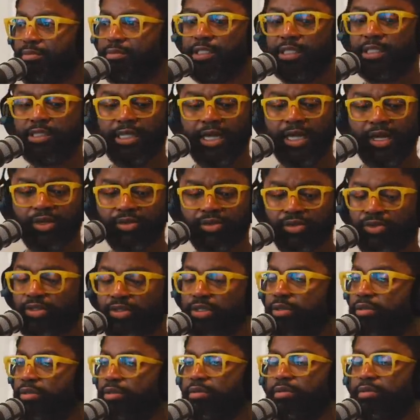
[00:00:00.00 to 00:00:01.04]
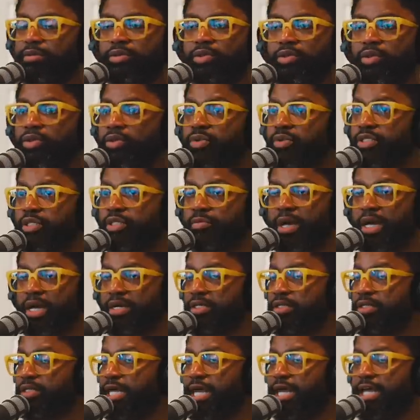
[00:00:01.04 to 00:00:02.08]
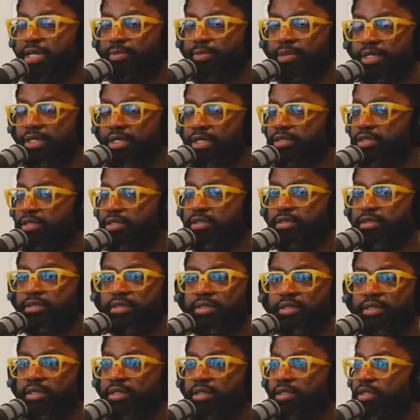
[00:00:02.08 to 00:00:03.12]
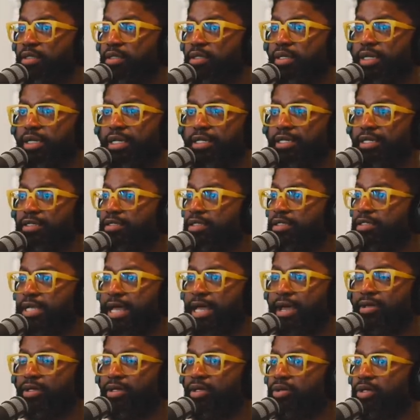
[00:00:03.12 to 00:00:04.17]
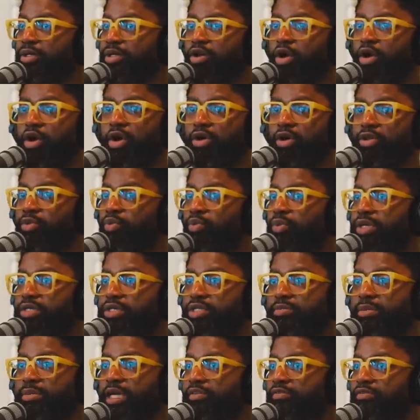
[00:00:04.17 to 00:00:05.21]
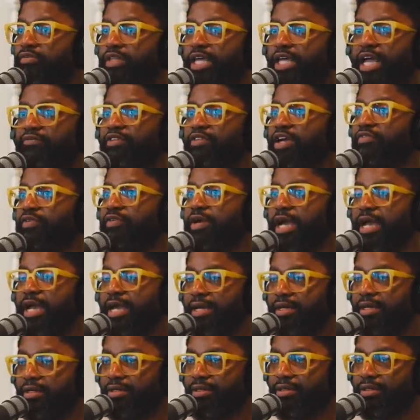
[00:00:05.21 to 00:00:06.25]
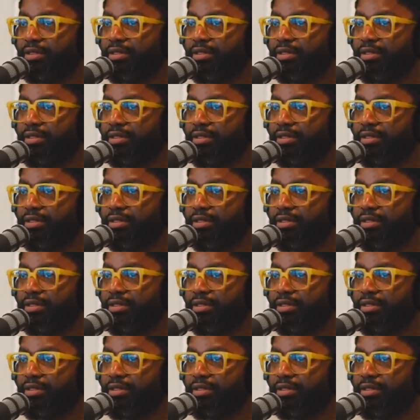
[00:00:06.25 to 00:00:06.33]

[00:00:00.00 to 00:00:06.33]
Now you can Google somebody's name and get to and get to downloading all the wisdom they've, they've ever had.